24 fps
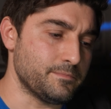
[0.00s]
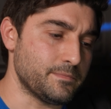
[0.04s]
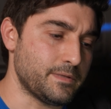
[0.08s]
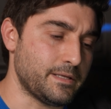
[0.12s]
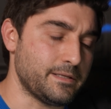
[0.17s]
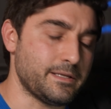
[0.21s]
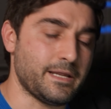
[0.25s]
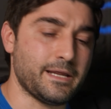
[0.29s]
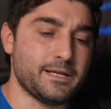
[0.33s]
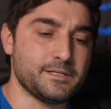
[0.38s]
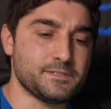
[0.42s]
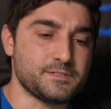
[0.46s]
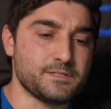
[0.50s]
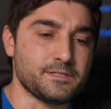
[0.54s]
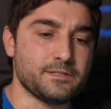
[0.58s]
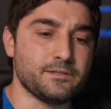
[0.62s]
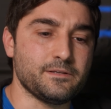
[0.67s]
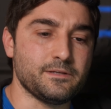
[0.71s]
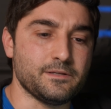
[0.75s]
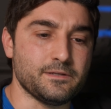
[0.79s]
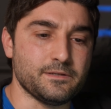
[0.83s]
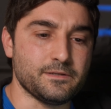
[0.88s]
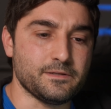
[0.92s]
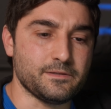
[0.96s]
enhancing
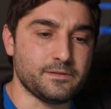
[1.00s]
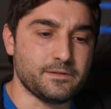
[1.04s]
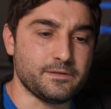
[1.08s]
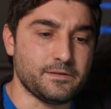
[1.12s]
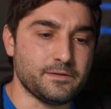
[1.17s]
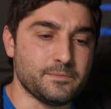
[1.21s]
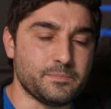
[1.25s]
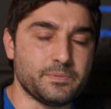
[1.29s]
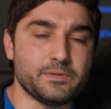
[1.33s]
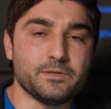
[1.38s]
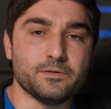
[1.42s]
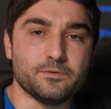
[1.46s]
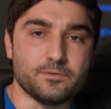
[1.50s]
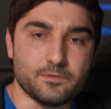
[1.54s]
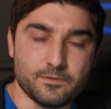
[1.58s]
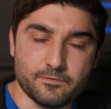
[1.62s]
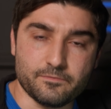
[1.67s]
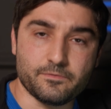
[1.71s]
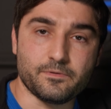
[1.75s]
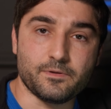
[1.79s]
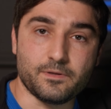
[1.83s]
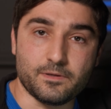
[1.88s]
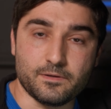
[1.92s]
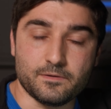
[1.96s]
the appeal
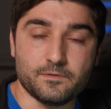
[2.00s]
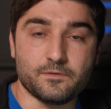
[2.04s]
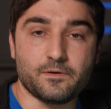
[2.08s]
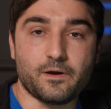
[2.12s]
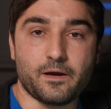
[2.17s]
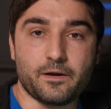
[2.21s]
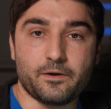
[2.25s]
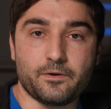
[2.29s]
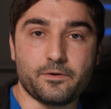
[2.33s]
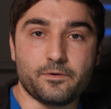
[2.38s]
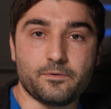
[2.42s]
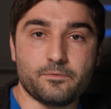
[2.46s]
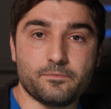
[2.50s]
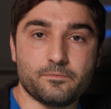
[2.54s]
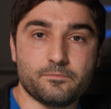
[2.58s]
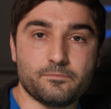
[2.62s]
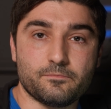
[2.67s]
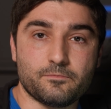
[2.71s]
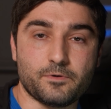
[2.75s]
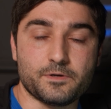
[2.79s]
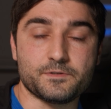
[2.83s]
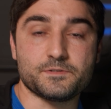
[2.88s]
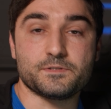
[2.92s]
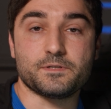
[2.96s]
of the entire
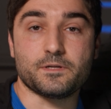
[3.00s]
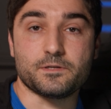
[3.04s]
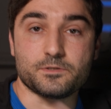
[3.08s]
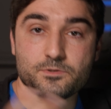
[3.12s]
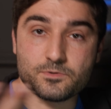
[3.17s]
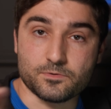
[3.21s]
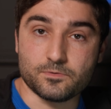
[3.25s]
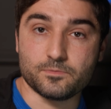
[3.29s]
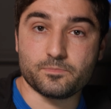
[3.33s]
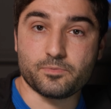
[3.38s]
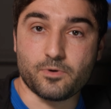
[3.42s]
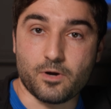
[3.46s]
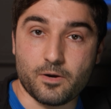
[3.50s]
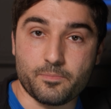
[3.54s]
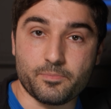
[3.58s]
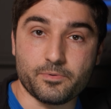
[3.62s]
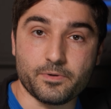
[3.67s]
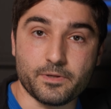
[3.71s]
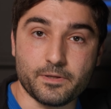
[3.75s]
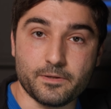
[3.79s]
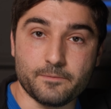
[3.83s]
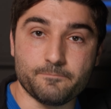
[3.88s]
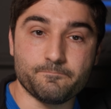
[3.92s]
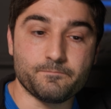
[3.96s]
residential
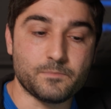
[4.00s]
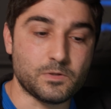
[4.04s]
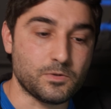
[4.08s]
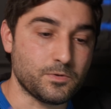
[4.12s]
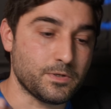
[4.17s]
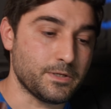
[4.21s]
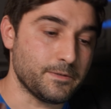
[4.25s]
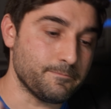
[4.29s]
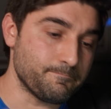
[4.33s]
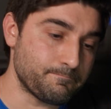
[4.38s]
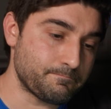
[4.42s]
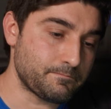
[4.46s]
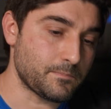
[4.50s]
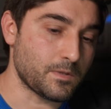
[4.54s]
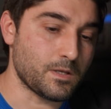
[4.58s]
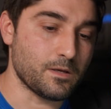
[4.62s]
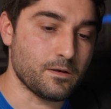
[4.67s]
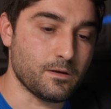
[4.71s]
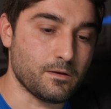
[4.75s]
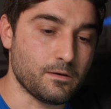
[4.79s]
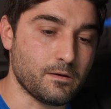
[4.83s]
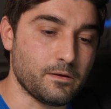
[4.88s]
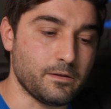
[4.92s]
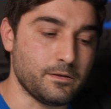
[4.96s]
property unit
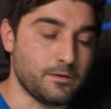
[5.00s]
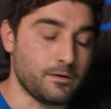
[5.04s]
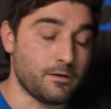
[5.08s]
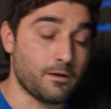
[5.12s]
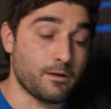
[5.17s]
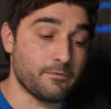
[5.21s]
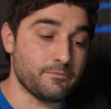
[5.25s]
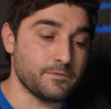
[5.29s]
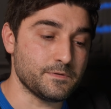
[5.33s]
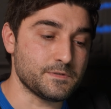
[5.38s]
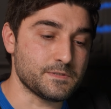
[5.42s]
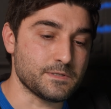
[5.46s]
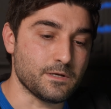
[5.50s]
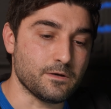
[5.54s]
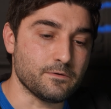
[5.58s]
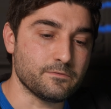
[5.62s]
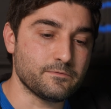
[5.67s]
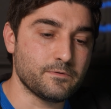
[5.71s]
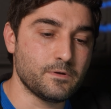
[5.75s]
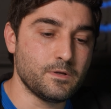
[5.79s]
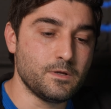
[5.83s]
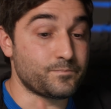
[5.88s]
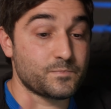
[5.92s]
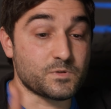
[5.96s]
in and of
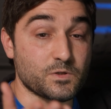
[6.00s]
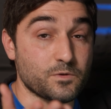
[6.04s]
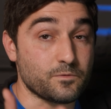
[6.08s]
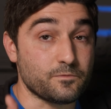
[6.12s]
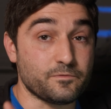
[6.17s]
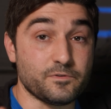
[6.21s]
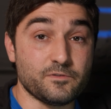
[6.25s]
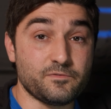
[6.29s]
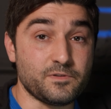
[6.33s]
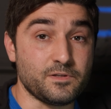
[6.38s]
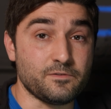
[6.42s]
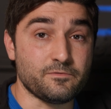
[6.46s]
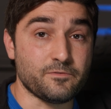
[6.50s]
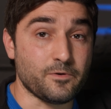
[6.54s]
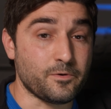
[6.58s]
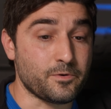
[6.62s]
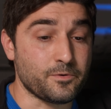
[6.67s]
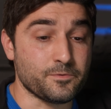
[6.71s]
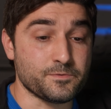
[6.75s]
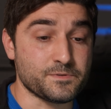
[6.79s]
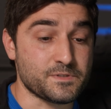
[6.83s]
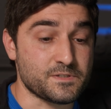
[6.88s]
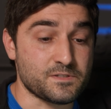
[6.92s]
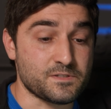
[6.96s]
itself. So 50
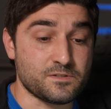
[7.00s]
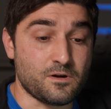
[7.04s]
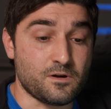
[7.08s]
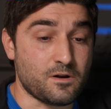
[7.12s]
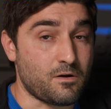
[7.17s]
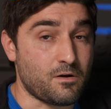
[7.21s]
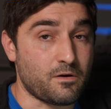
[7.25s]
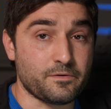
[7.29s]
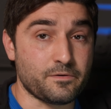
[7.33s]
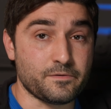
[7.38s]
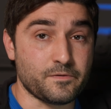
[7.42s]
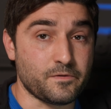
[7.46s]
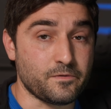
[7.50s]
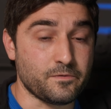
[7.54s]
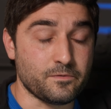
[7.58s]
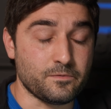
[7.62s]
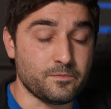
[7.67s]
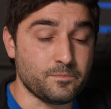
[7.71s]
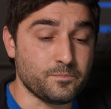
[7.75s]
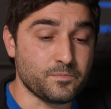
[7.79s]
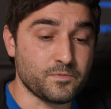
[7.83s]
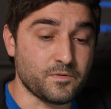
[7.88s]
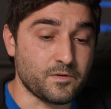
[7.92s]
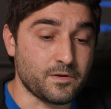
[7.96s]
photos is not hard
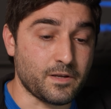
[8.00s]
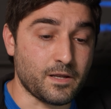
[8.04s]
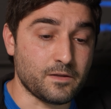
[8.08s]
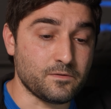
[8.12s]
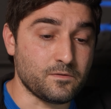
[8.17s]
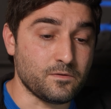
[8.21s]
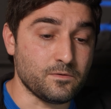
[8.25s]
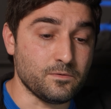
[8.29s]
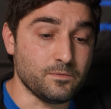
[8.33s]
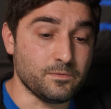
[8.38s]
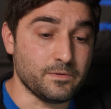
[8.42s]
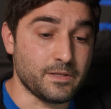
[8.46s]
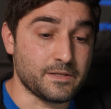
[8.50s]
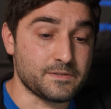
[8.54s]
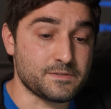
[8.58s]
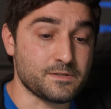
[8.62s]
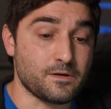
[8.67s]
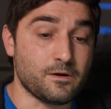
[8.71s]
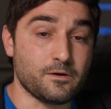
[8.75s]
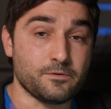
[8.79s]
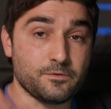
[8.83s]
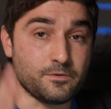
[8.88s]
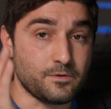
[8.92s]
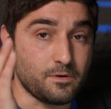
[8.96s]
to get to, and that's
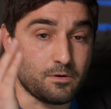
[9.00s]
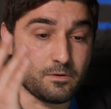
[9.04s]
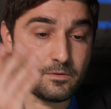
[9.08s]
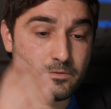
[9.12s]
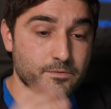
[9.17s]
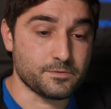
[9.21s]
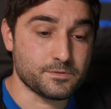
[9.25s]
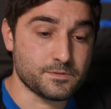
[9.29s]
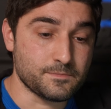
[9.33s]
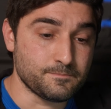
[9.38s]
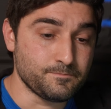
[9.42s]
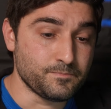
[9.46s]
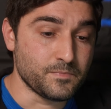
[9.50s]
$100.